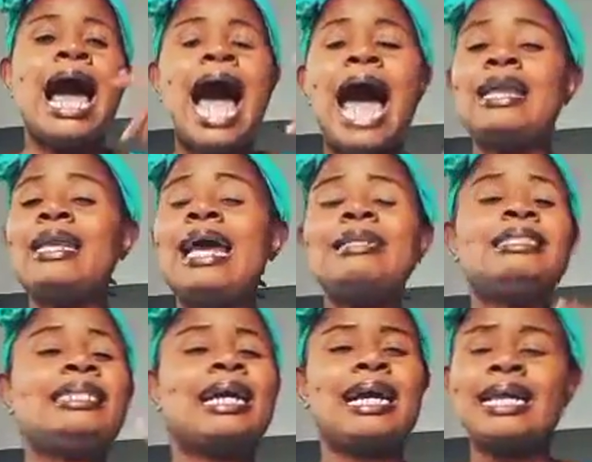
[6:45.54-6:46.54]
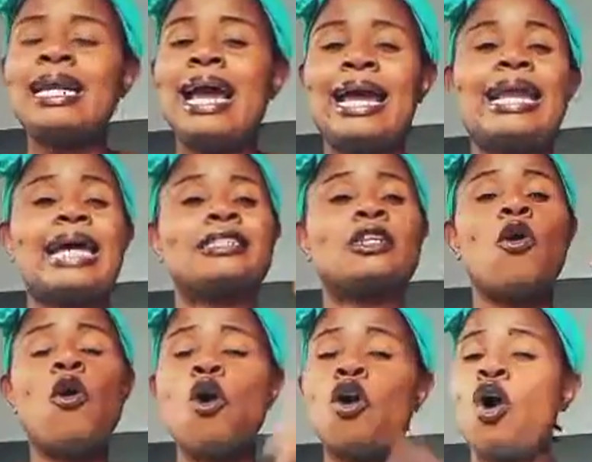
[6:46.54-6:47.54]
and then declare that,
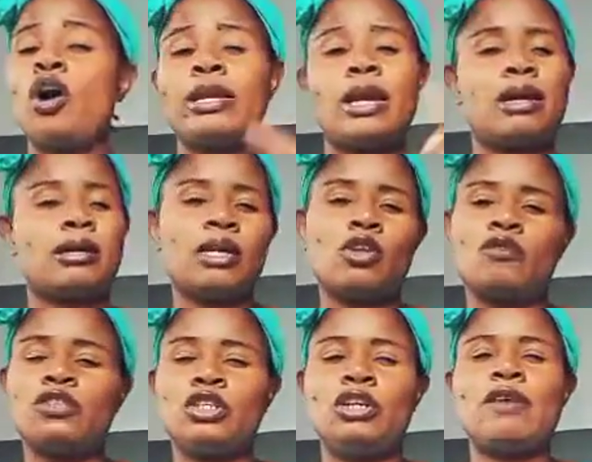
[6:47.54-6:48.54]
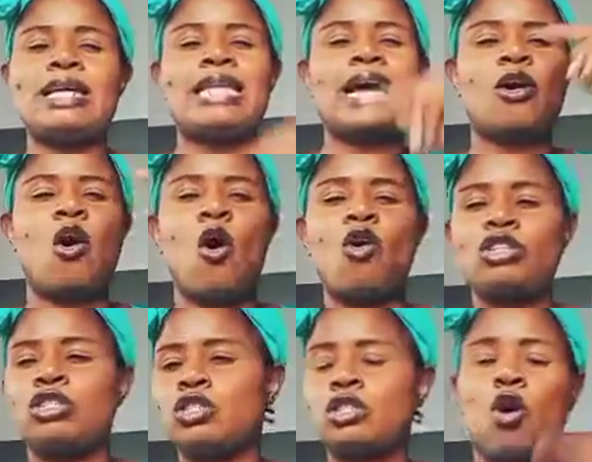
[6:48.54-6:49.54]
oh God, the creator of the universe, that
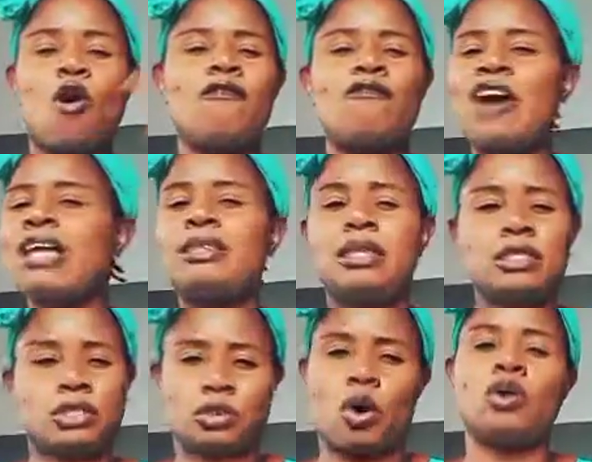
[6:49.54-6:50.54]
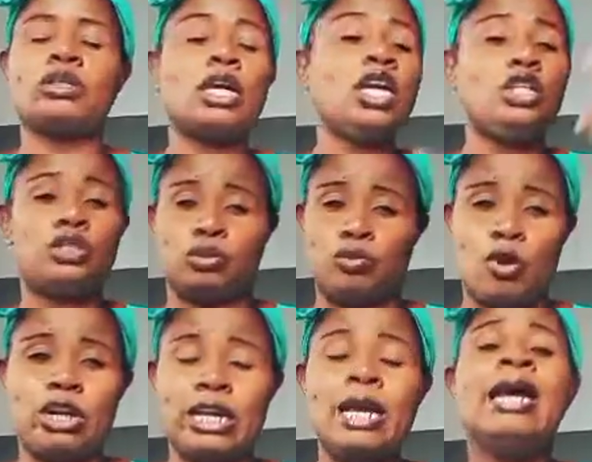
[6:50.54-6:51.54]
convert this salt into
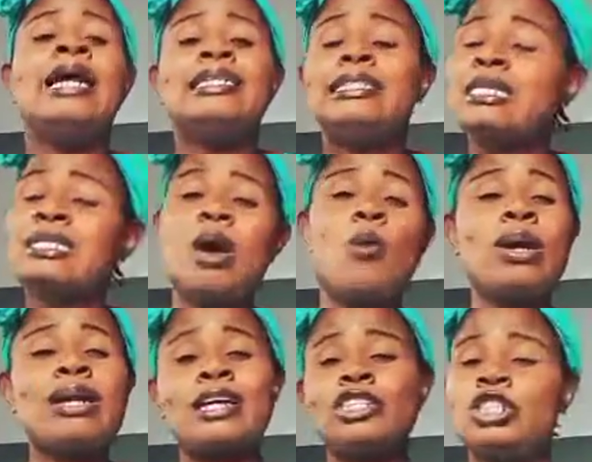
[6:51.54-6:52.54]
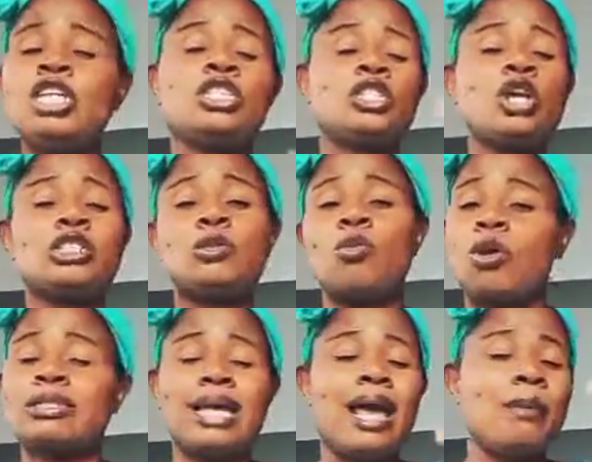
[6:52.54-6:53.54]
money, the same way that Jesus
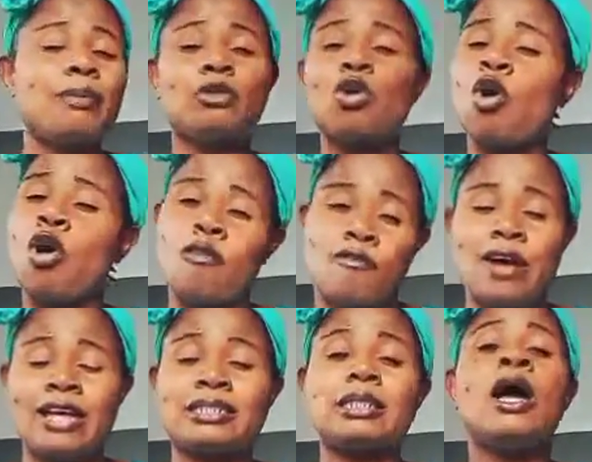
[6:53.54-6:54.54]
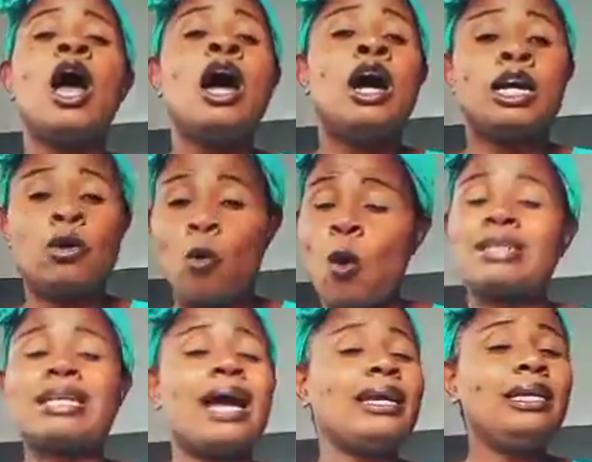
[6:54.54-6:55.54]
was able to convert
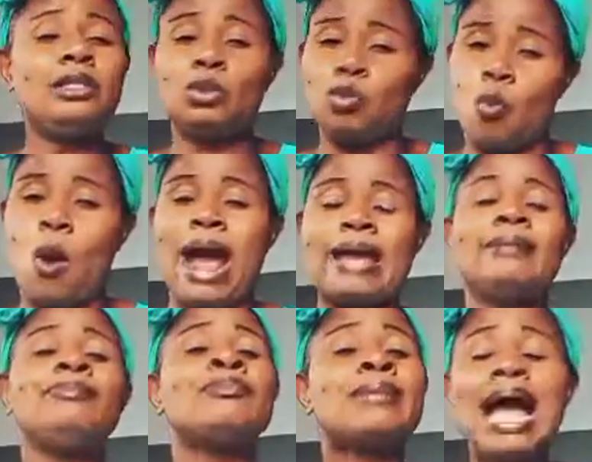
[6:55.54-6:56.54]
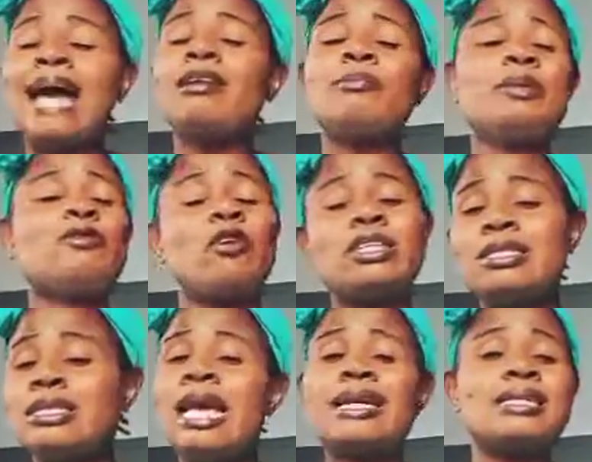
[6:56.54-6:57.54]
water into wine. And for the
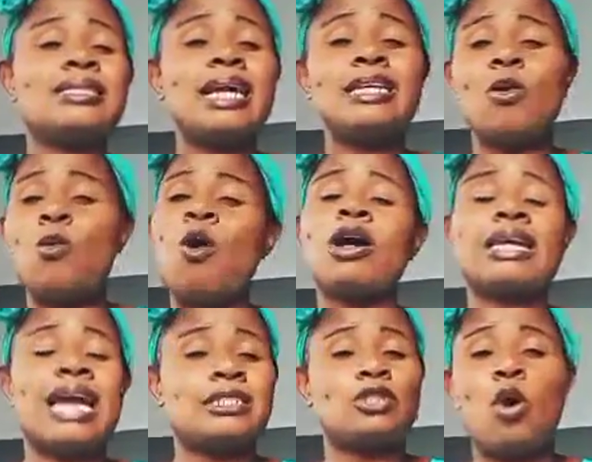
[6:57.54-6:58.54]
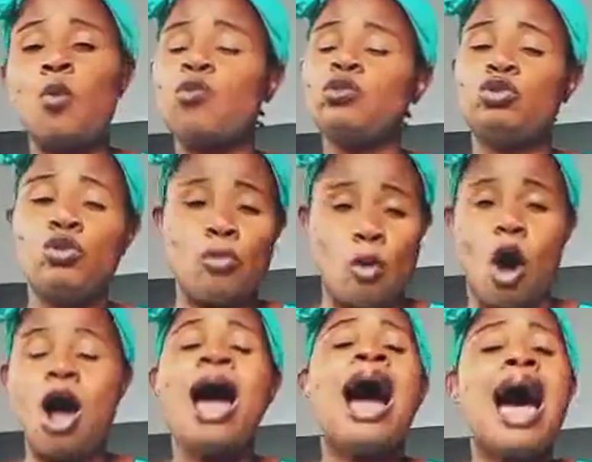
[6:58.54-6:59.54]
sake, he said the work he has done will do
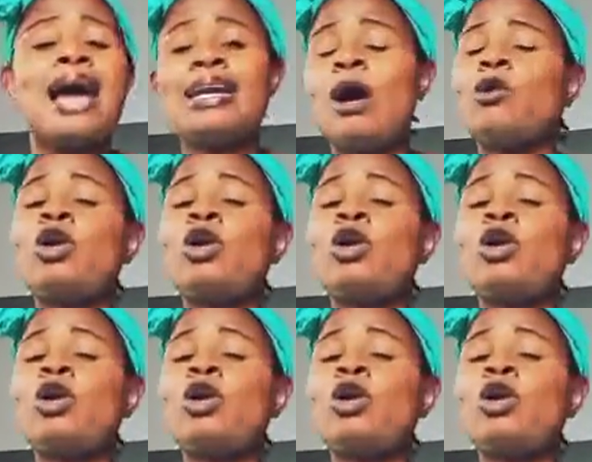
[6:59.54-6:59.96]
more. And that